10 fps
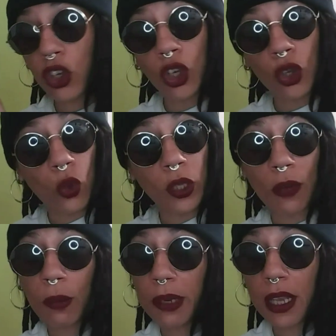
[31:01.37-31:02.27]
you
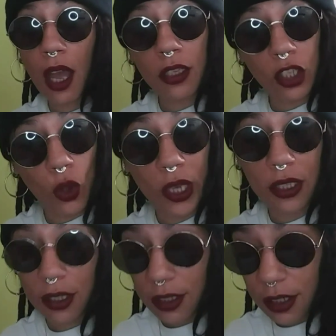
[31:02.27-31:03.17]
there would be
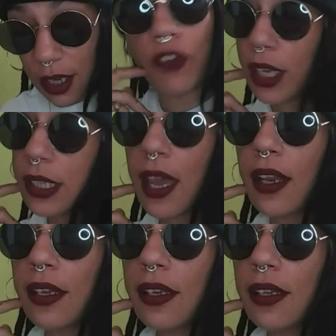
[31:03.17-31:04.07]
consequences. Fingers
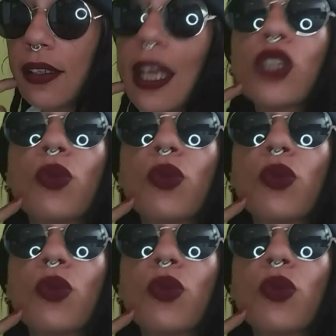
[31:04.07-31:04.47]
Kelly. That's